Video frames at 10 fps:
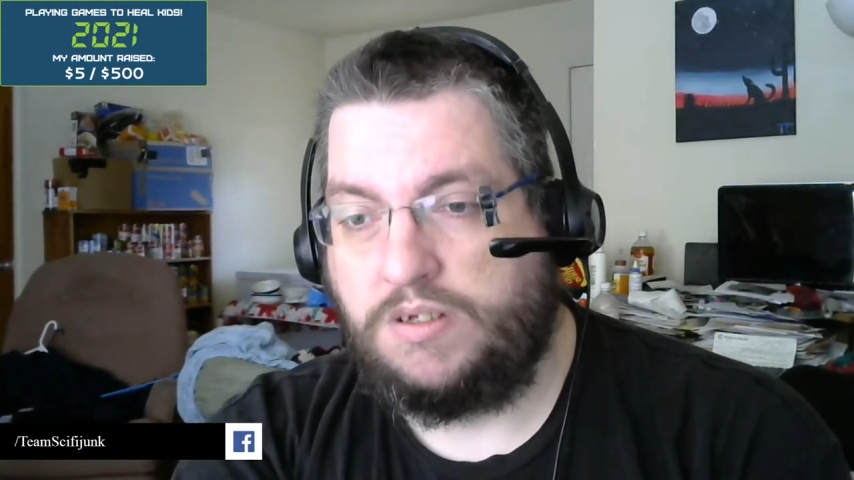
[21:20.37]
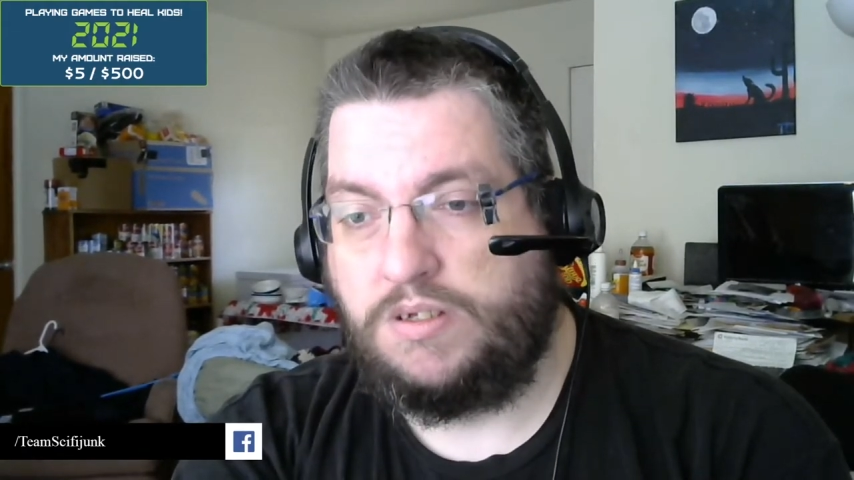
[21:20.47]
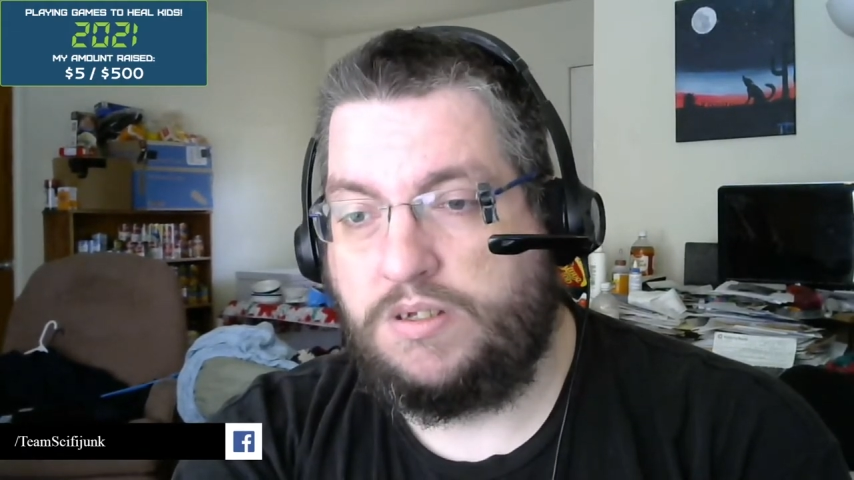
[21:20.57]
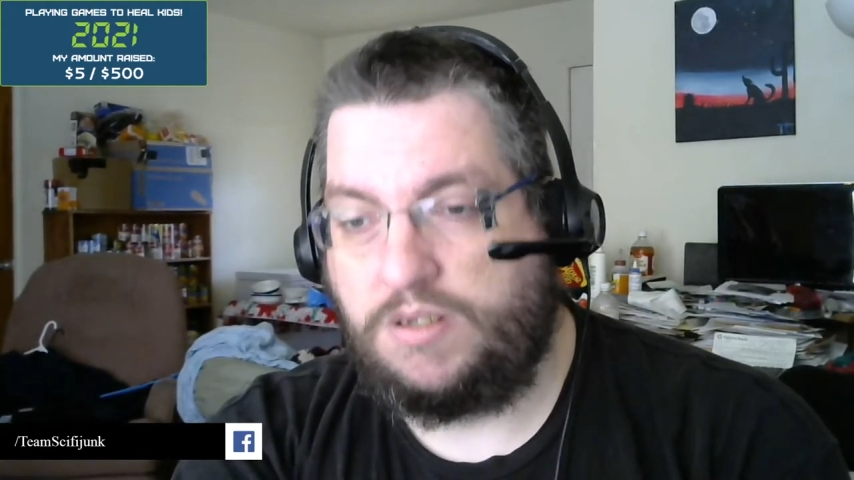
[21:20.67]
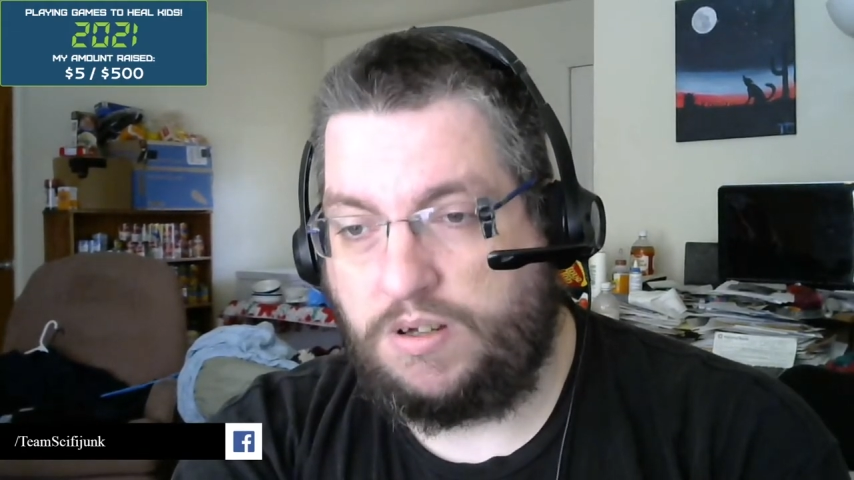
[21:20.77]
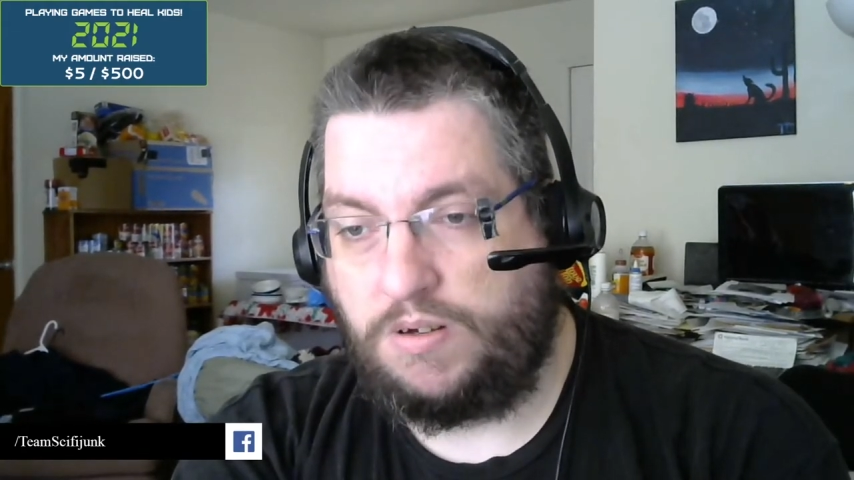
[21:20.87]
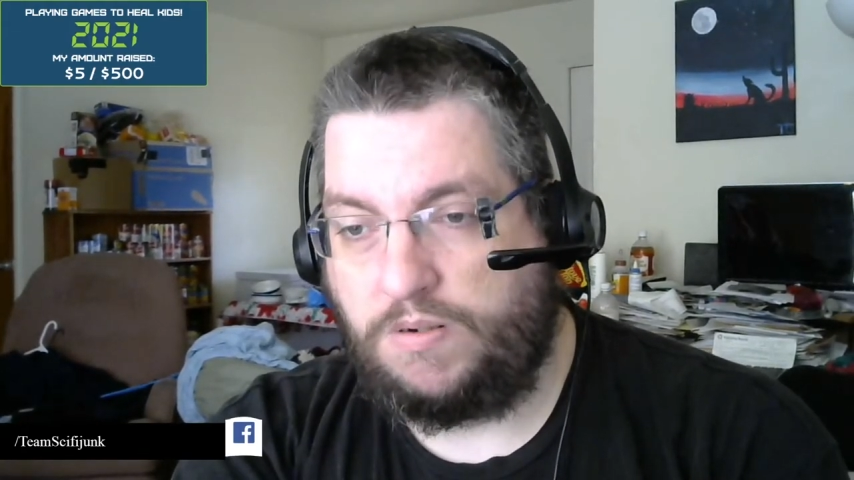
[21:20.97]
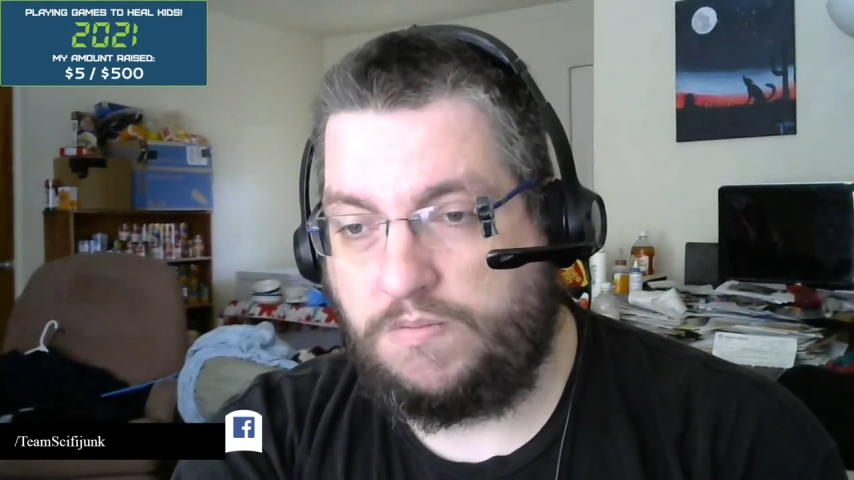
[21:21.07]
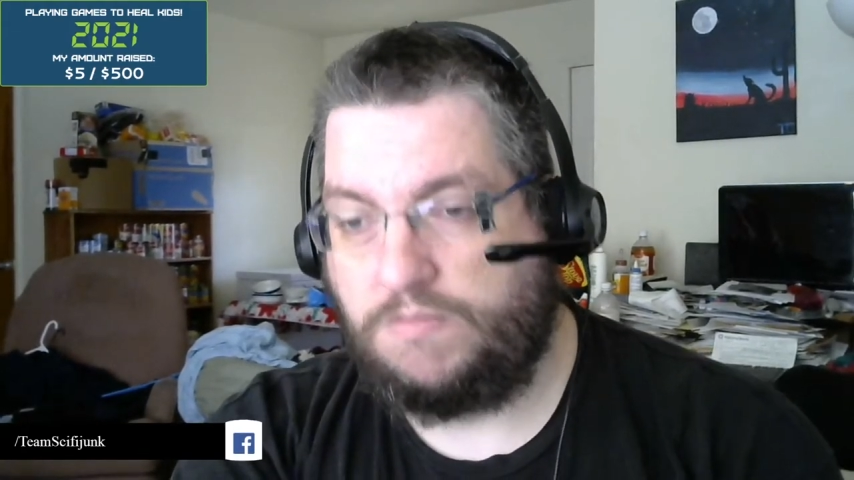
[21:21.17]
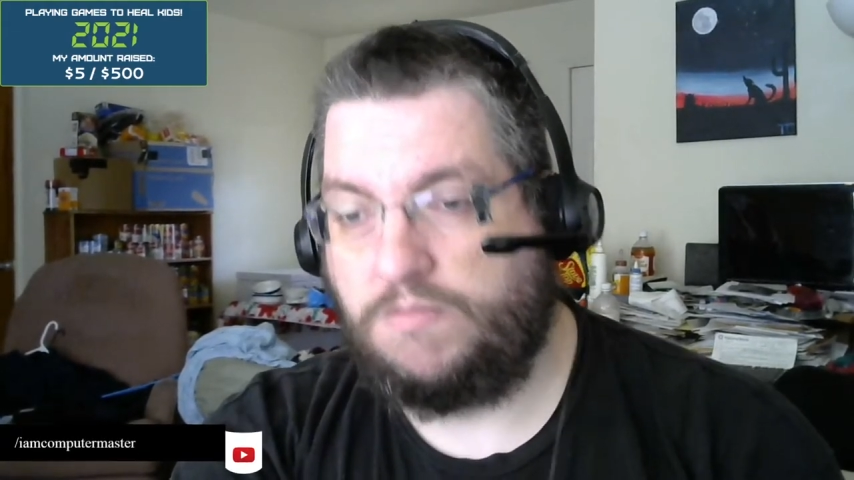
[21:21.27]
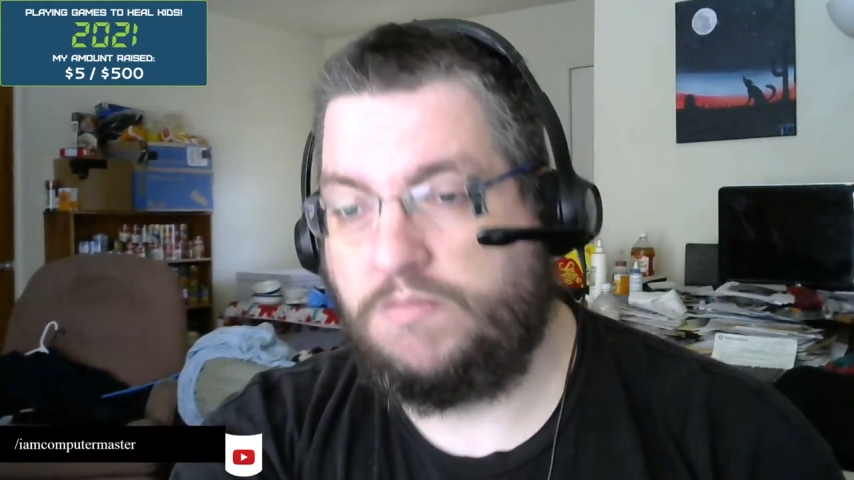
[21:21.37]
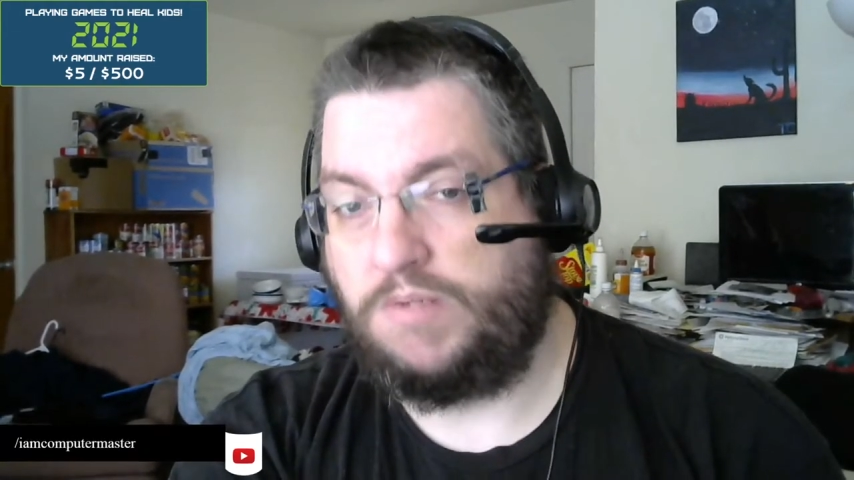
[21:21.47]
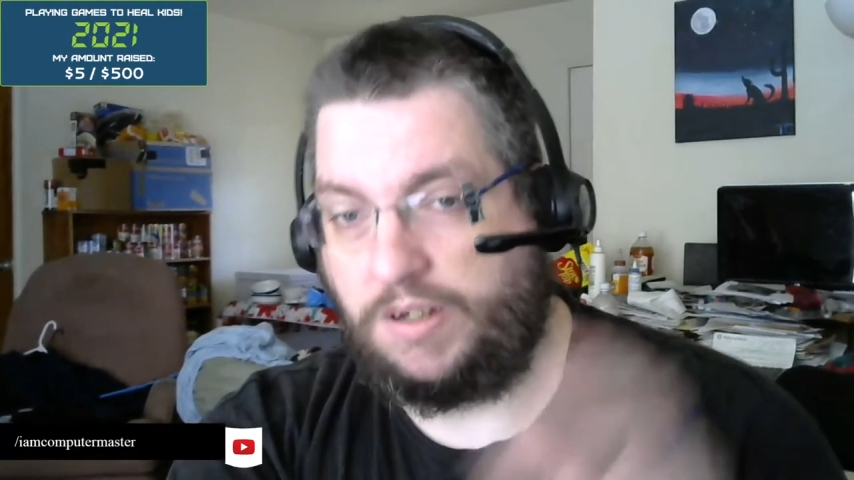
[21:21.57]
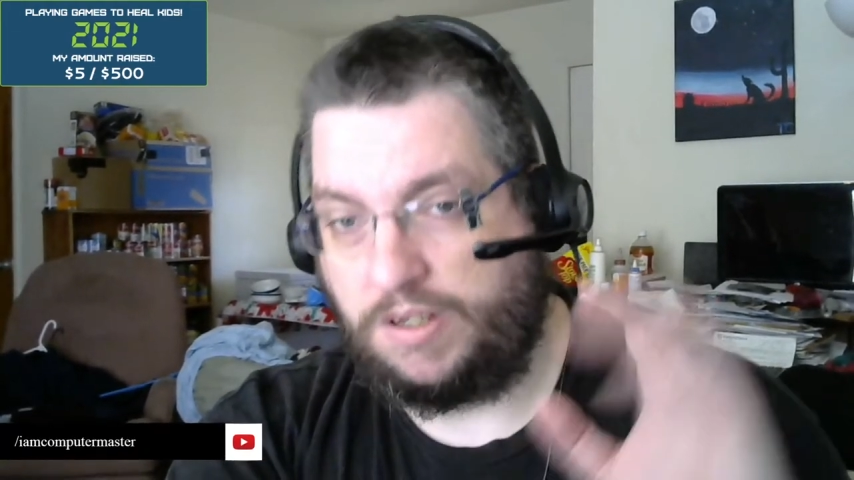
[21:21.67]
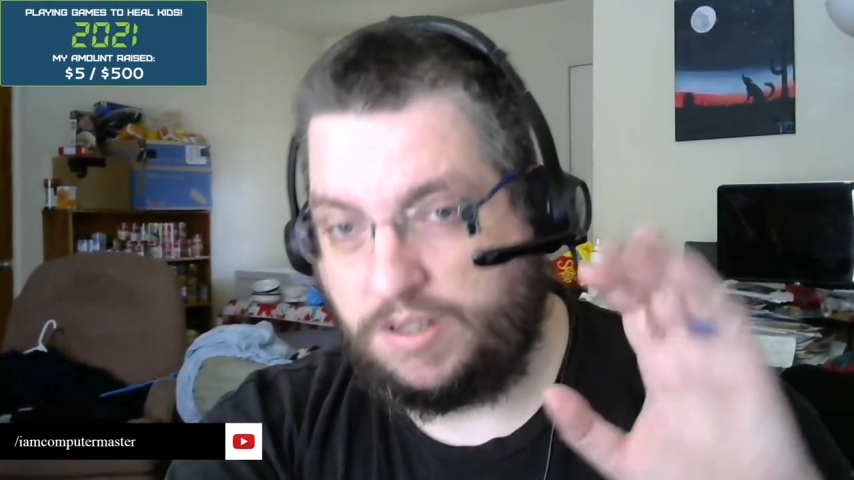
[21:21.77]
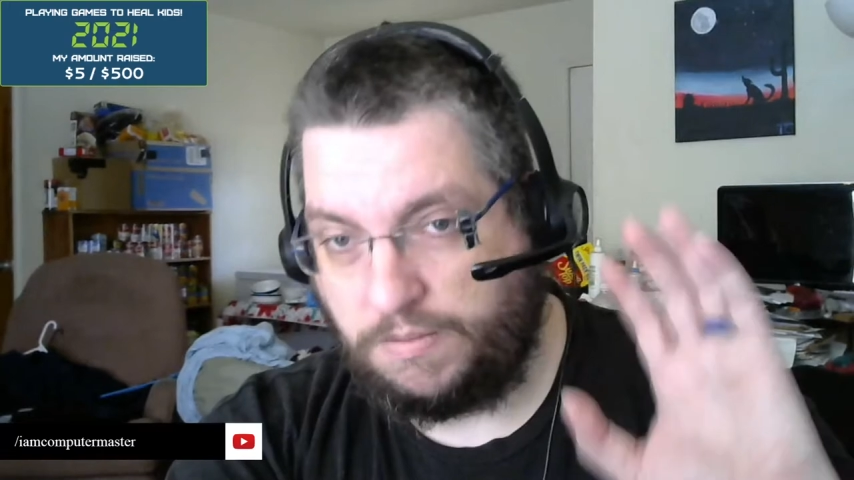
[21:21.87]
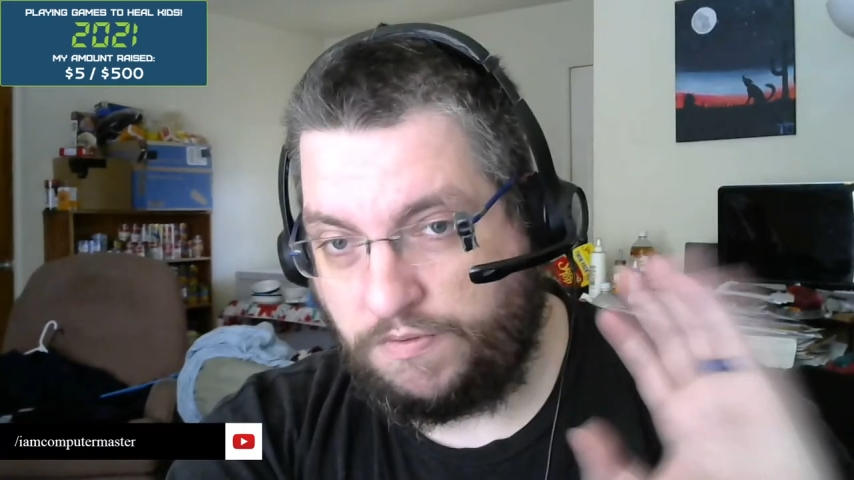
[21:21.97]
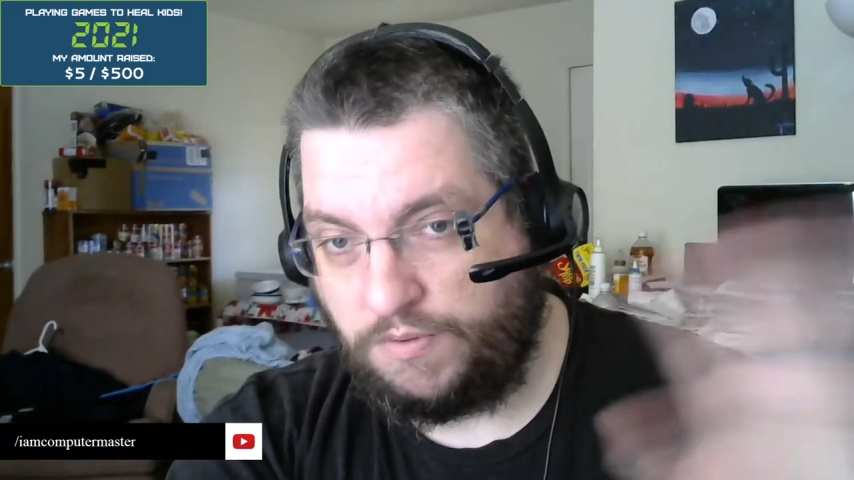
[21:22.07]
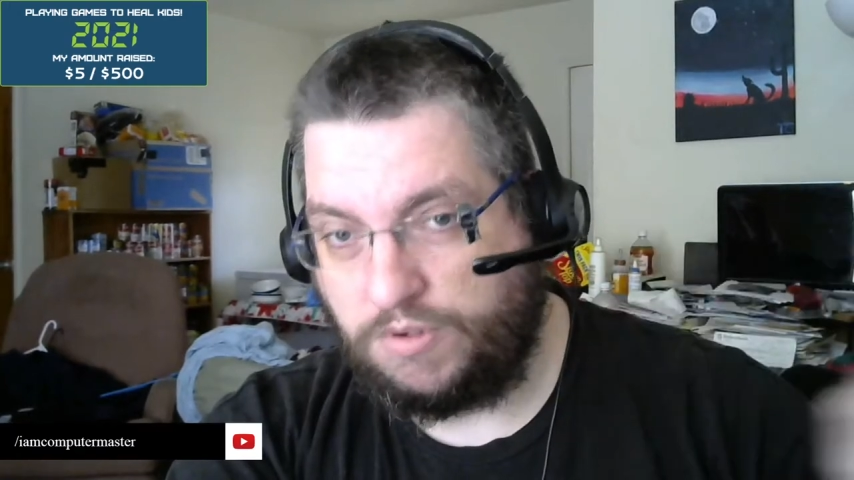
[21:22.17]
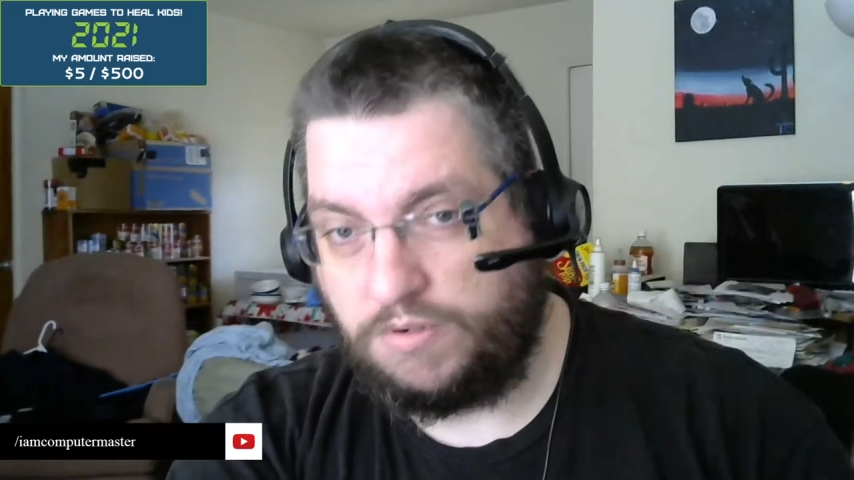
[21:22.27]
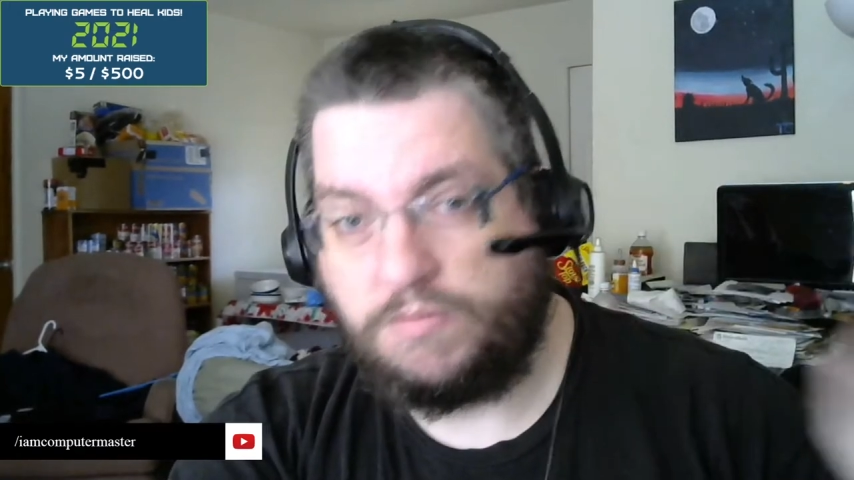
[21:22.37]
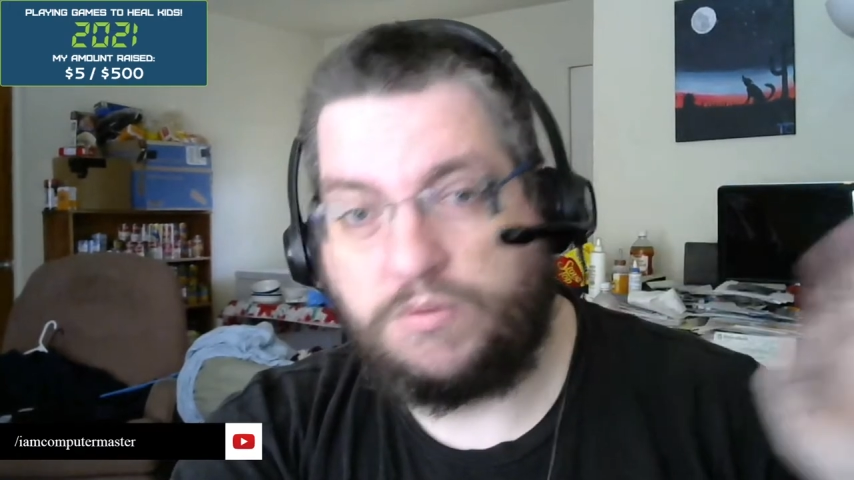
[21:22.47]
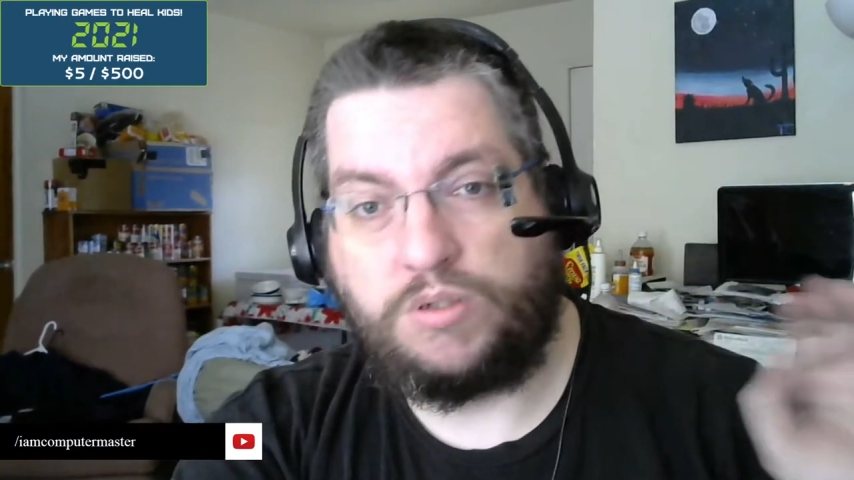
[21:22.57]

So, like I said before,